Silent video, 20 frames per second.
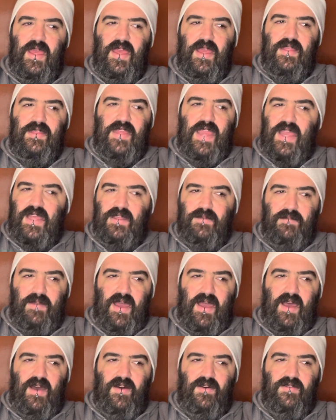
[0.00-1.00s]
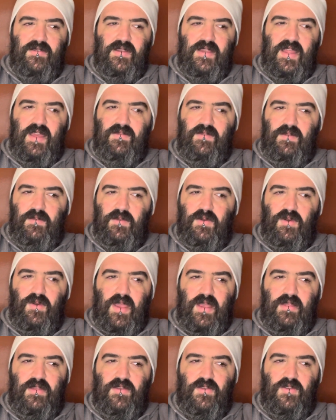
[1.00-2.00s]
take them out, give them a
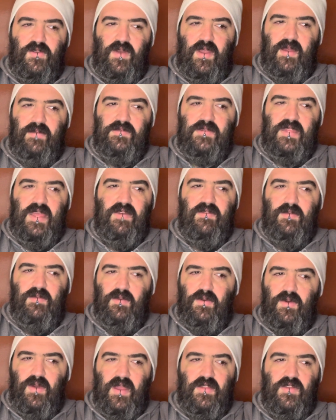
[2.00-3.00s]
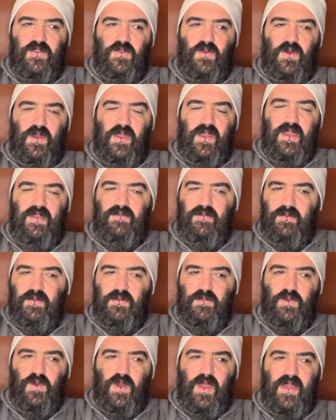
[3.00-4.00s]
great script, give them a great story, give them
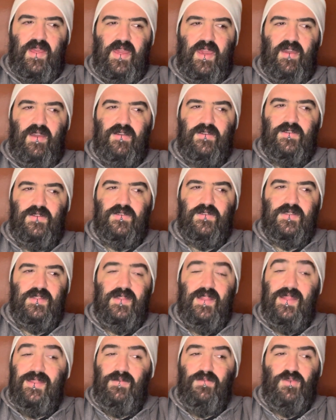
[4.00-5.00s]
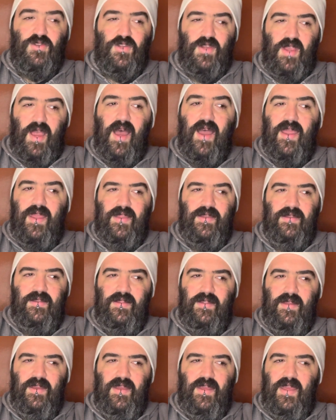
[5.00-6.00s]
some great characters, and let them shine.
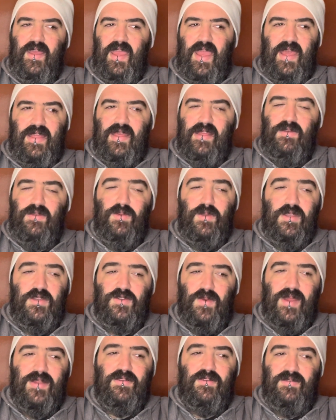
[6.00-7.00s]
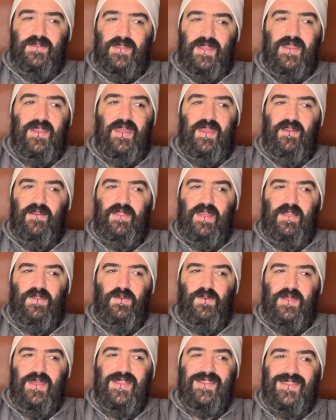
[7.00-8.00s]
And that's what the director did here. That's
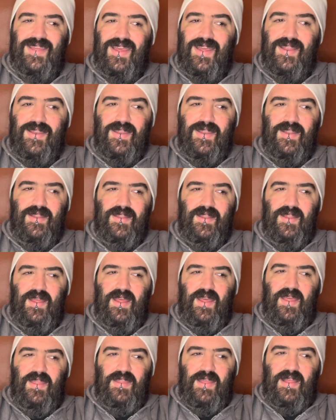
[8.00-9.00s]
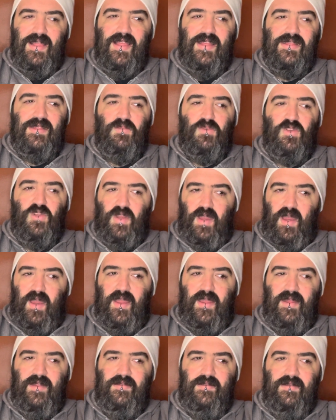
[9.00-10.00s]
what they did. They let them
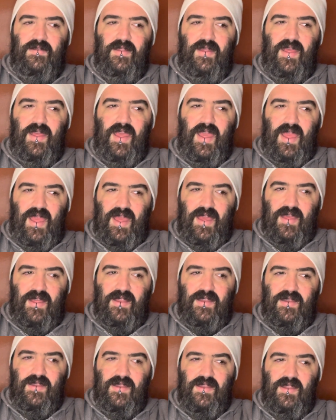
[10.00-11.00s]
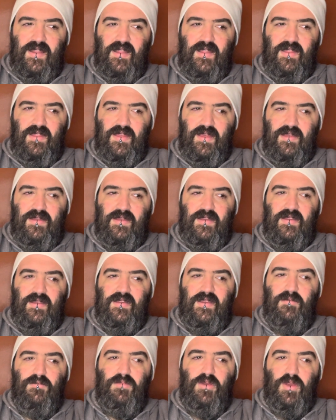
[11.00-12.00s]
shine. And this is
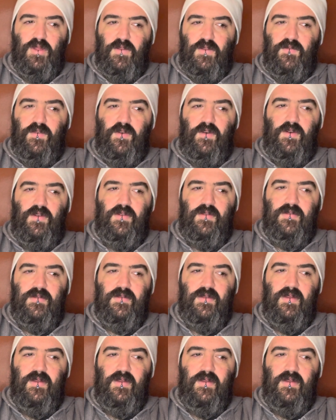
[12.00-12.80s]
a beautiful